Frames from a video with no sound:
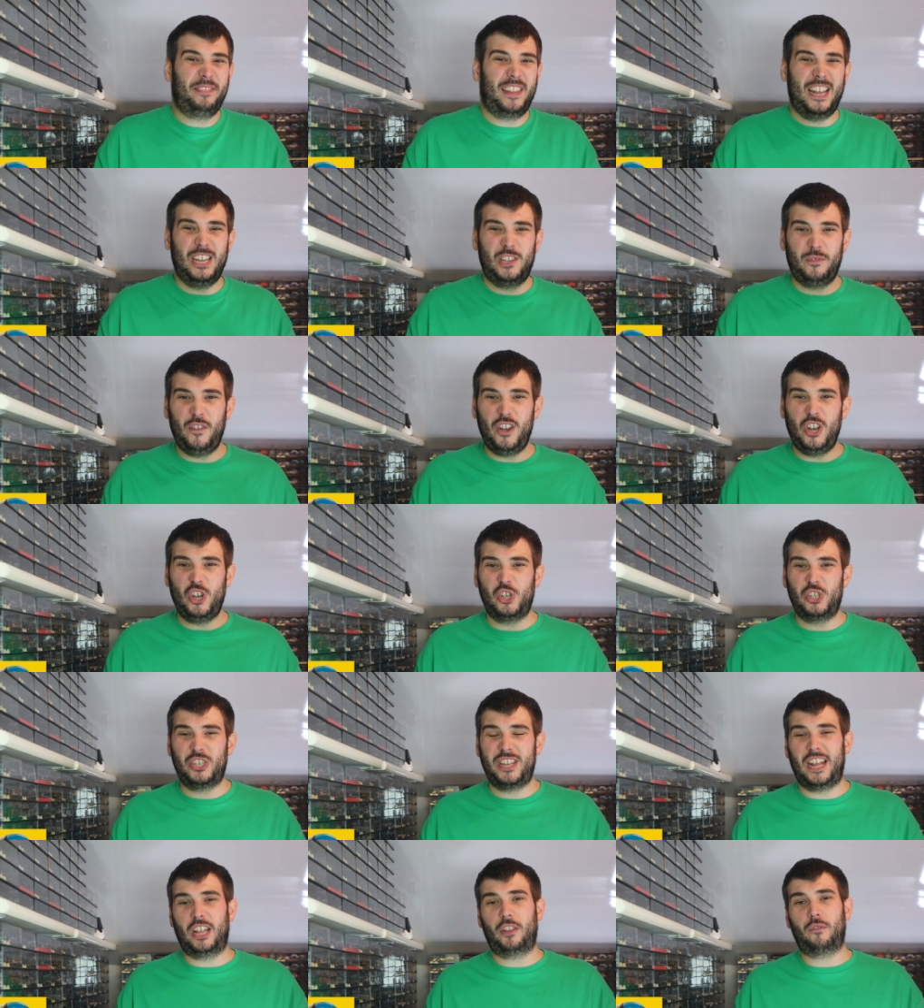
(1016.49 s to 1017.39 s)
He's
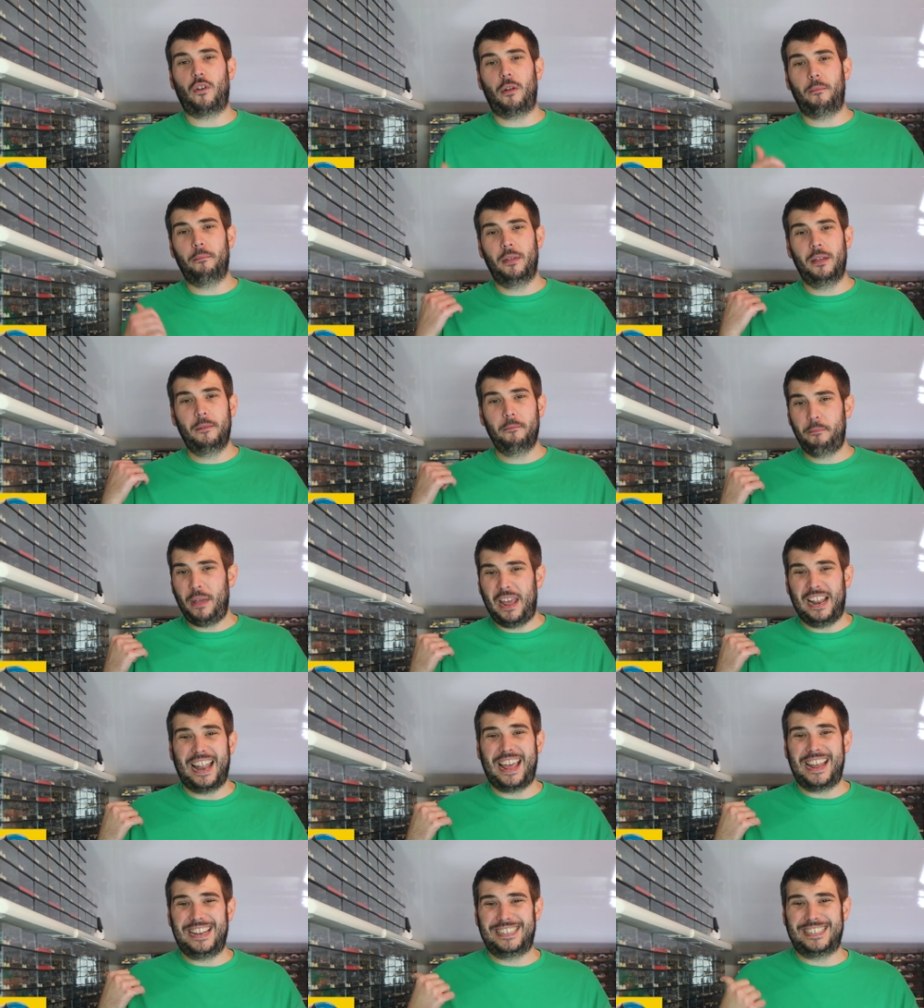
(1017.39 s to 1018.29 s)
finished 6th from
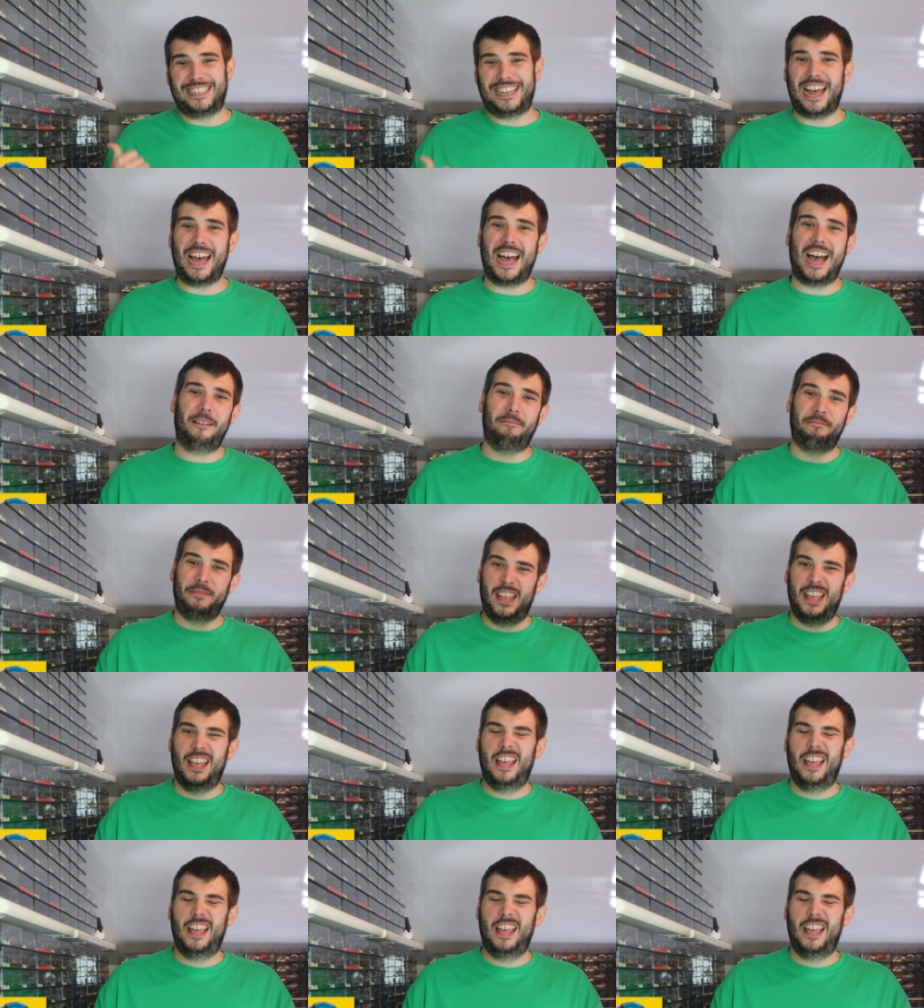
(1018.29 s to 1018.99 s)
pit lane start.